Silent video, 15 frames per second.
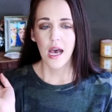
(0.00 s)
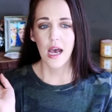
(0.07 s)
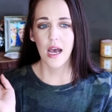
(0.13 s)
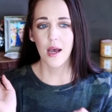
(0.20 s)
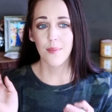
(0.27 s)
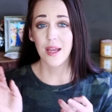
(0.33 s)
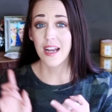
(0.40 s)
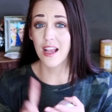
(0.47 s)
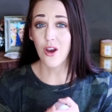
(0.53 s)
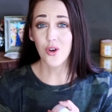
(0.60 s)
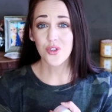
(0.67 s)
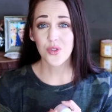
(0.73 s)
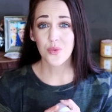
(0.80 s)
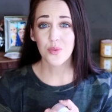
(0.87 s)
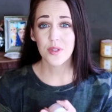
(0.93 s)
Um, and I
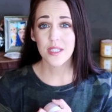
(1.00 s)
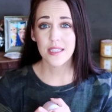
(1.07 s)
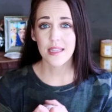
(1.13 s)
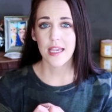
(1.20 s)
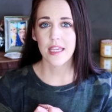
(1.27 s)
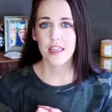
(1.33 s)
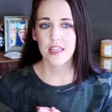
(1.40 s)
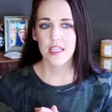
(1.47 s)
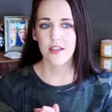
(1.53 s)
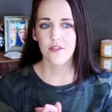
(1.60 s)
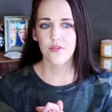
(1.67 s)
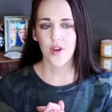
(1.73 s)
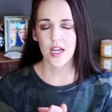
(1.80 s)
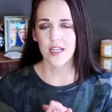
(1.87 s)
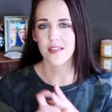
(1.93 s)
also really like the
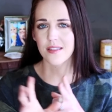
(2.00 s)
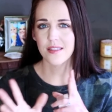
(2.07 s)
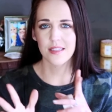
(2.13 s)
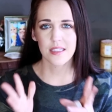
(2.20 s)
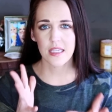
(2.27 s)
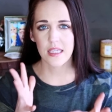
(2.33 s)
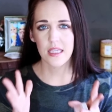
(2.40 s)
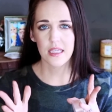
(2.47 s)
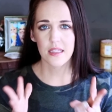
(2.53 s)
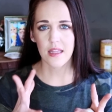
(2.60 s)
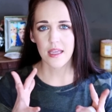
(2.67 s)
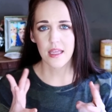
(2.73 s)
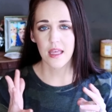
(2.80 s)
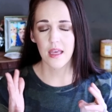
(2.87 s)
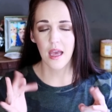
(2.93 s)
Vita C
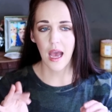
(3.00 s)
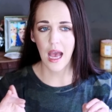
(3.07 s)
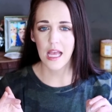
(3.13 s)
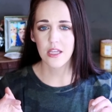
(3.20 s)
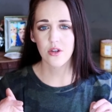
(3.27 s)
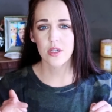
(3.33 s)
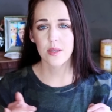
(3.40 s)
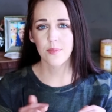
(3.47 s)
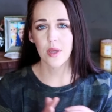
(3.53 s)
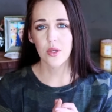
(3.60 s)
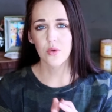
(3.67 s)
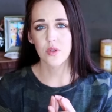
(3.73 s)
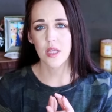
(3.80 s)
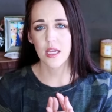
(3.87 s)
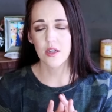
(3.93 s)
like eye cream by
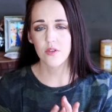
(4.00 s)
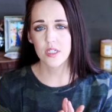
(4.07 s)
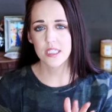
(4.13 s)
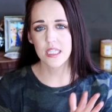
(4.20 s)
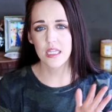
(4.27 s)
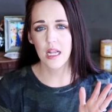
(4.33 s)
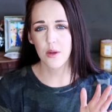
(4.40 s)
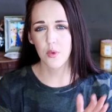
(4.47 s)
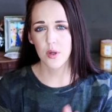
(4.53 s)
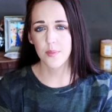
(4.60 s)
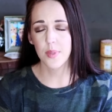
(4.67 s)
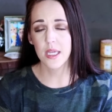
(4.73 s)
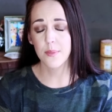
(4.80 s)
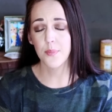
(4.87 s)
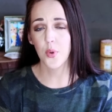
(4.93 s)
Ole Henriksen. I want to
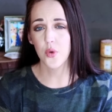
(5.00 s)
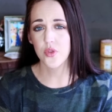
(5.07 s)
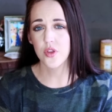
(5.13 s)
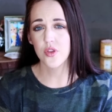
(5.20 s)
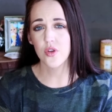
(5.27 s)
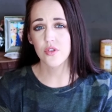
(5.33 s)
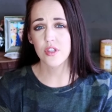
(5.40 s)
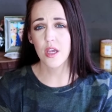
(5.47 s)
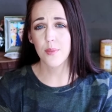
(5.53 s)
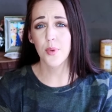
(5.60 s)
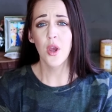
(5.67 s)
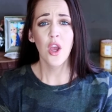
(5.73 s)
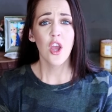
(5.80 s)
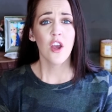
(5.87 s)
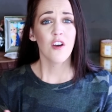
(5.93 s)
pick both of those
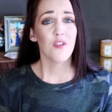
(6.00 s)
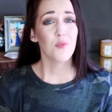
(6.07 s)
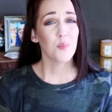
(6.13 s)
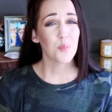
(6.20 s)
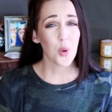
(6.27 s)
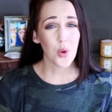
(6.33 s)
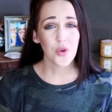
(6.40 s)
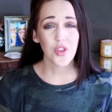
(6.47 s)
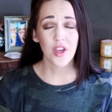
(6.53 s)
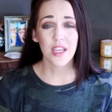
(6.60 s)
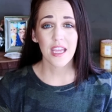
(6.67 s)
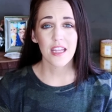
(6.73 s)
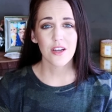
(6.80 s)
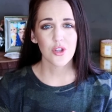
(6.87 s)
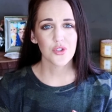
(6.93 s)
up both
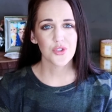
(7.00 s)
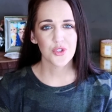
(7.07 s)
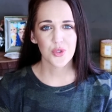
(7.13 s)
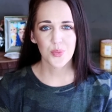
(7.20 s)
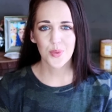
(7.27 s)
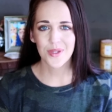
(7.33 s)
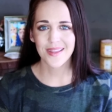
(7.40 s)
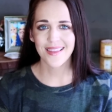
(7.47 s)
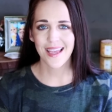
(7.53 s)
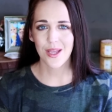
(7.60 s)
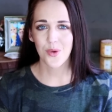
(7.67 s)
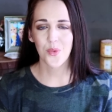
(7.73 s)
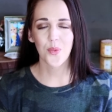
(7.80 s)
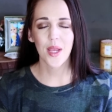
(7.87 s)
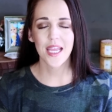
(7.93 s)
again super
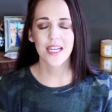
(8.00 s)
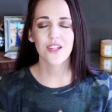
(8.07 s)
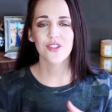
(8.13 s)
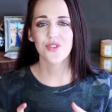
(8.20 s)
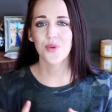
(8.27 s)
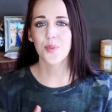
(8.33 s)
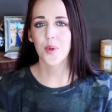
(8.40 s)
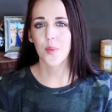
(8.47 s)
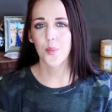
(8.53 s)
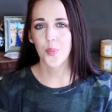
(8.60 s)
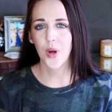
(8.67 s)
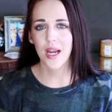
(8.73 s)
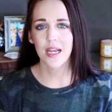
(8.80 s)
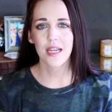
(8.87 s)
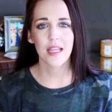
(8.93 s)
lightweight super
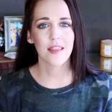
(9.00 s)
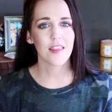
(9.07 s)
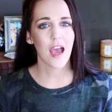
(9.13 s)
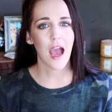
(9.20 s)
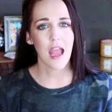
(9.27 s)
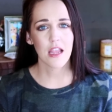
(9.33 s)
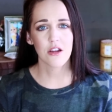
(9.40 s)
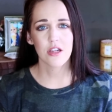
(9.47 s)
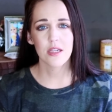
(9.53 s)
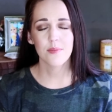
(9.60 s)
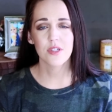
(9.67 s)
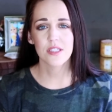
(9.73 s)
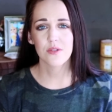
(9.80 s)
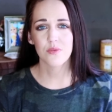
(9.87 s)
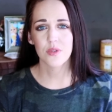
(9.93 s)
brightening the eye cream
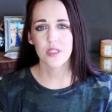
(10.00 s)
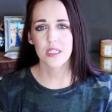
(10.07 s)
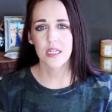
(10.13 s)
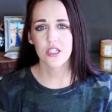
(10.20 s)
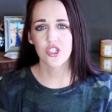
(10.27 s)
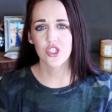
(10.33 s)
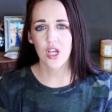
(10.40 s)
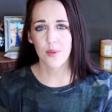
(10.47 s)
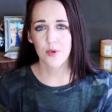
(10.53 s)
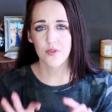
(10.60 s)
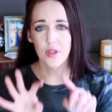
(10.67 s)
does a really nice job